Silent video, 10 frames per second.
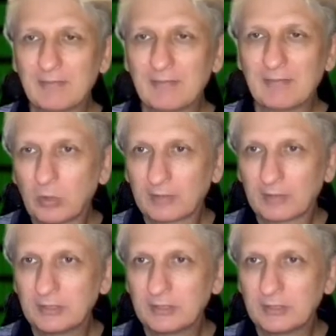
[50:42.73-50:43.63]
instead of
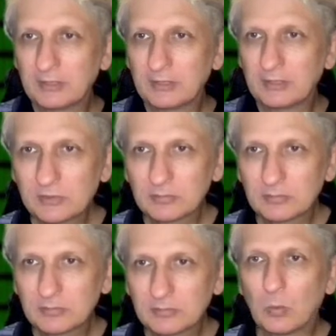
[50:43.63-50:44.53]
having a whole lot of zeros
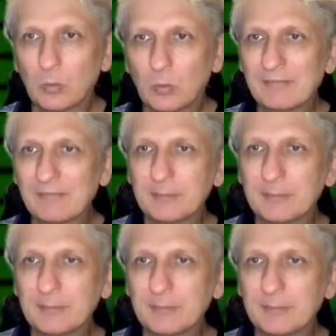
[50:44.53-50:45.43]
and ones,
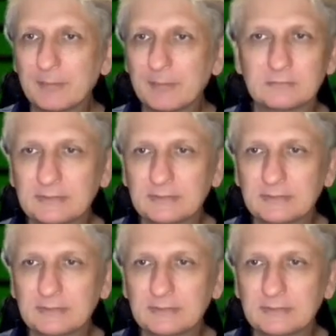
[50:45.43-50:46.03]
we have simple